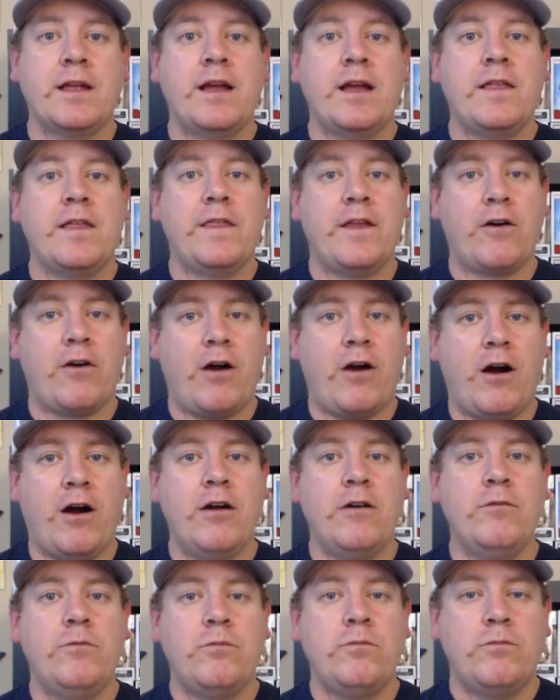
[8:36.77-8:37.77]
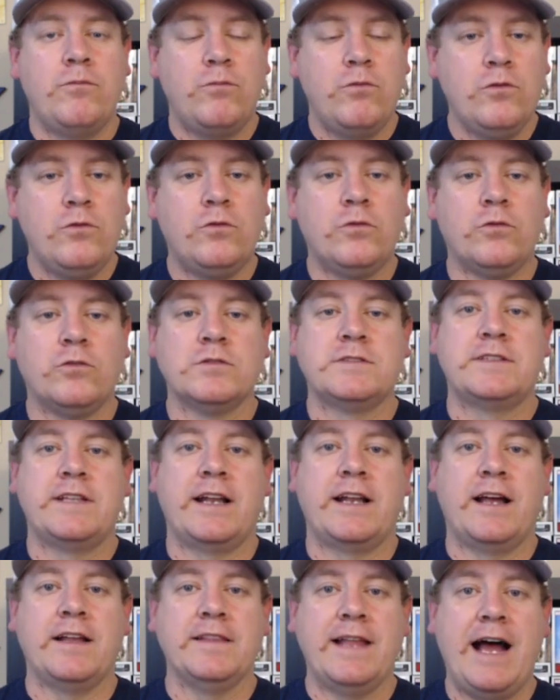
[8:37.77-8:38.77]
there are rules
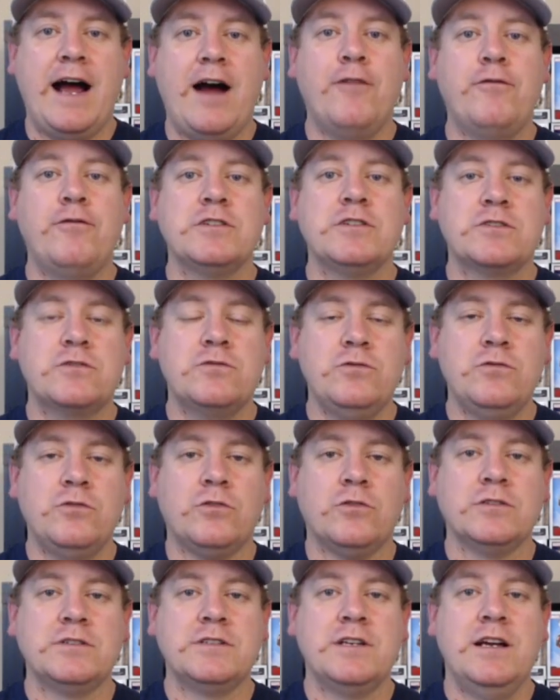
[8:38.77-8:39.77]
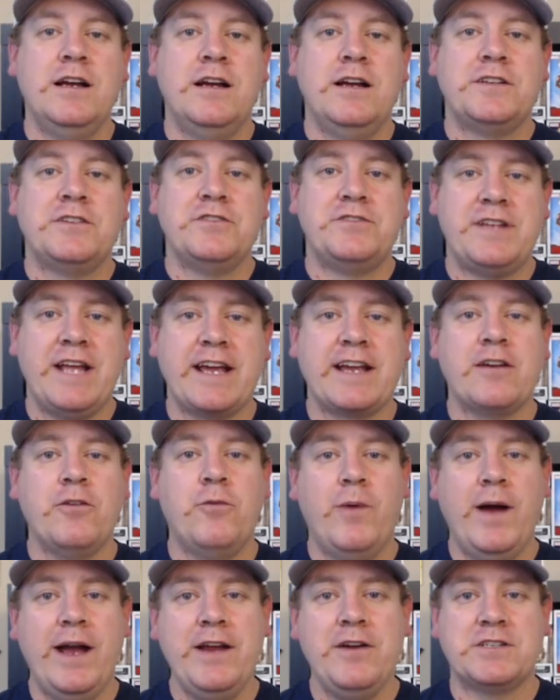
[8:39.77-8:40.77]
that allow for schools to take
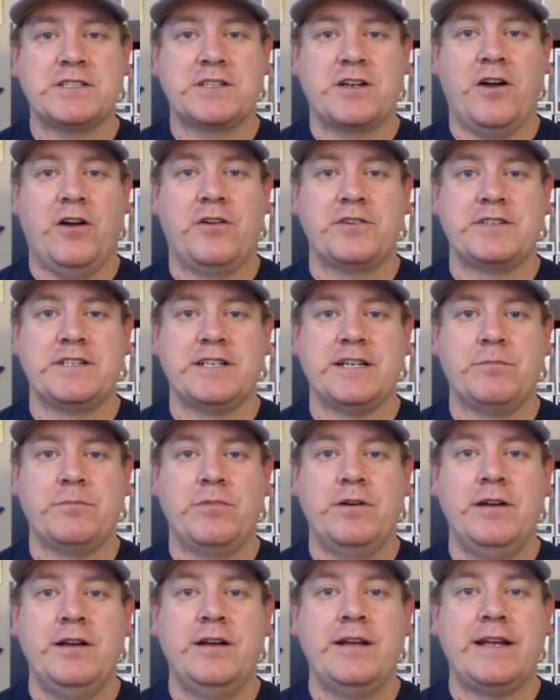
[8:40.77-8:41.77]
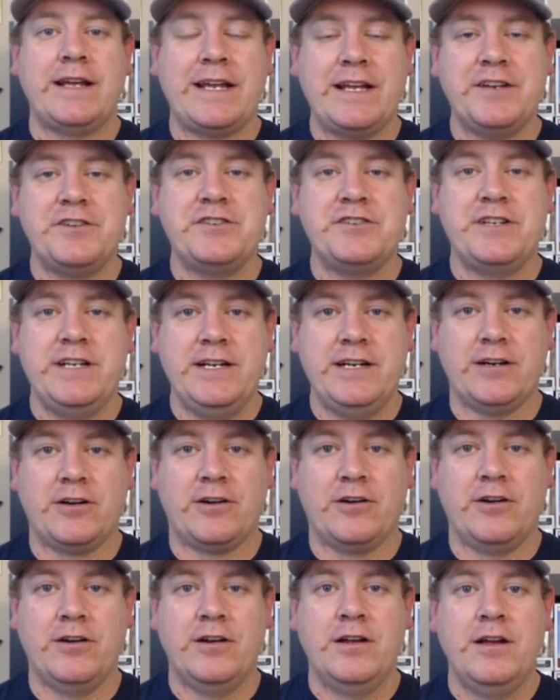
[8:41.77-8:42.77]
away your scholarship each
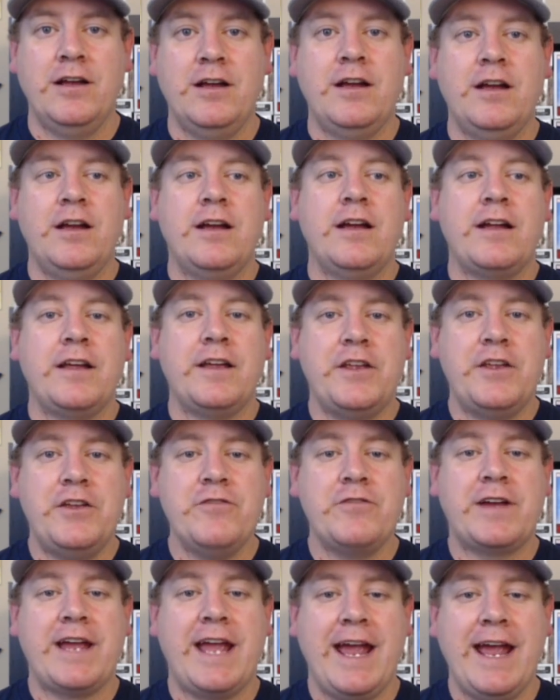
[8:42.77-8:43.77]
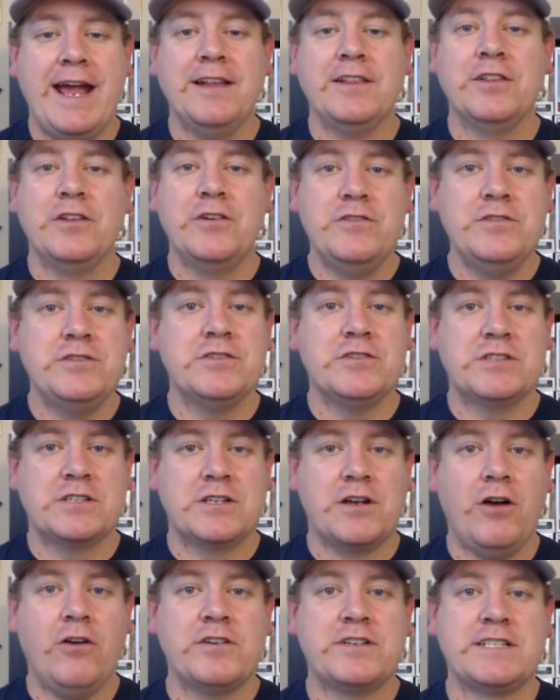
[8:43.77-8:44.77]
year. You can lose your
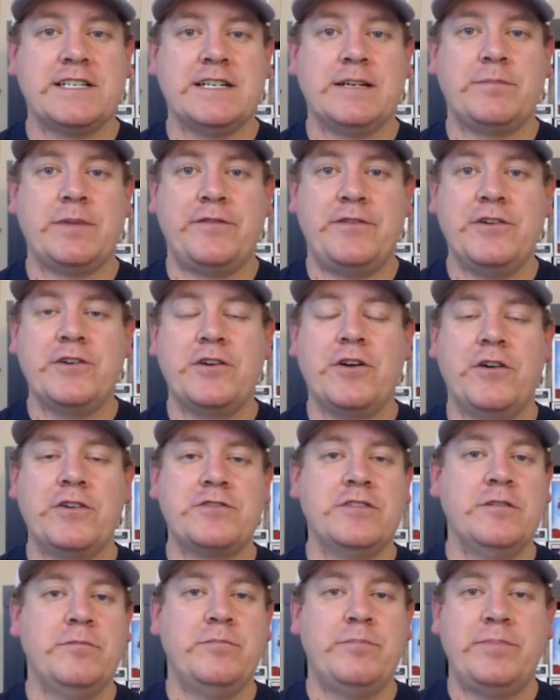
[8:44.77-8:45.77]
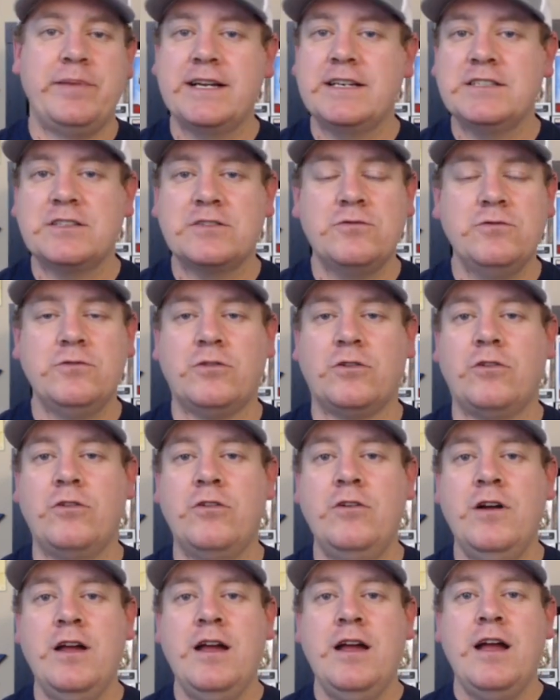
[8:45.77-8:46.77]
scholarship if you go to a big school
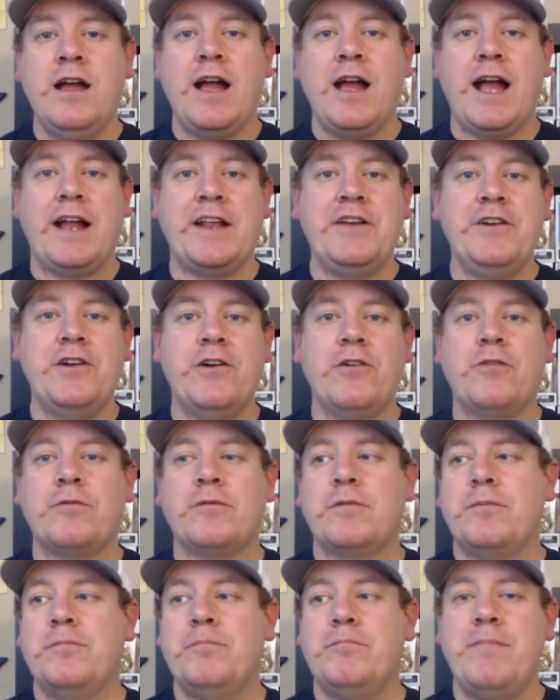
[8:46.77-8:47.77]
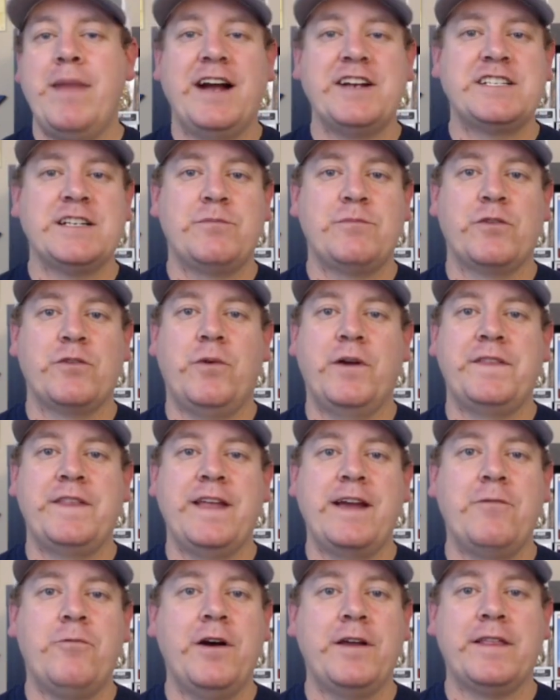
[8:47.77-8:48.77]
and you don't match up with what
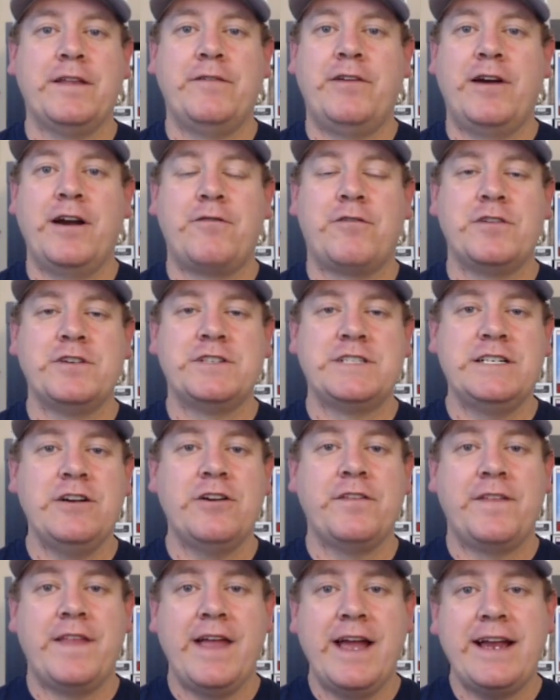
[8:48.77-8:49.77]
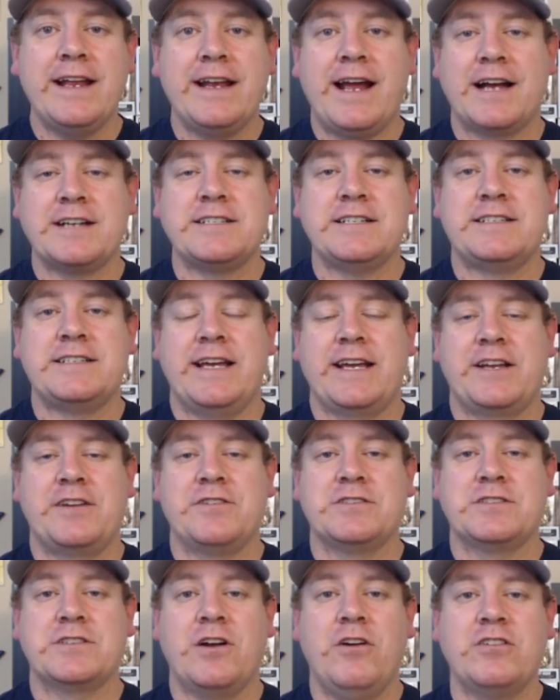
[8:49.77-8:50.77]
they want in the very first year. They can actually take your
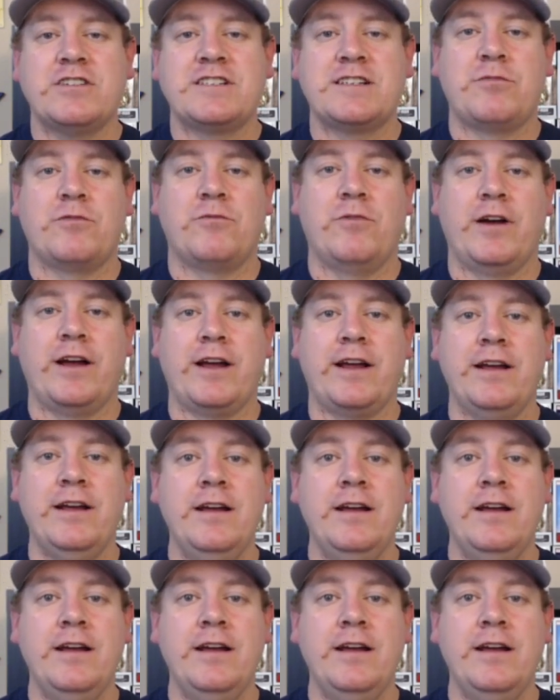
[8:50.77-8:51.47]
scholarship away.